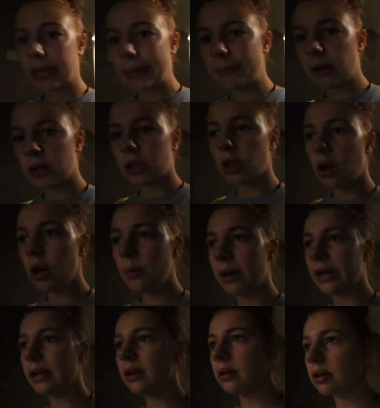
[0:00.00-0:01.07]
It came out of the
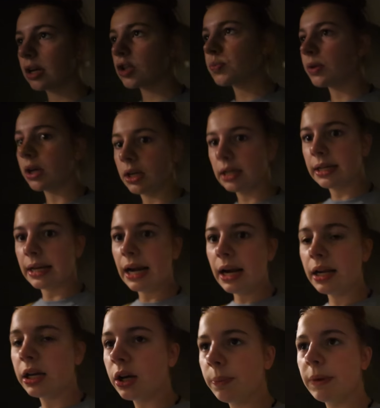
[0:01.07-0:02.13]
hallway because we gotta get
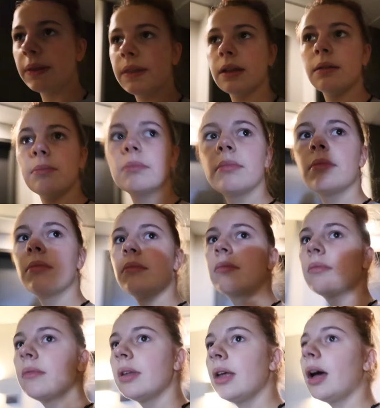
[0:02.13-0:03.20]
out of here. but the
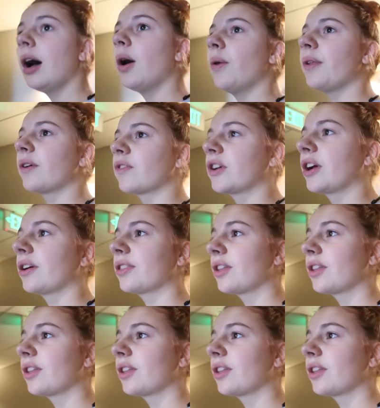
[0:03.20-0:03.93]
oh, they're over here.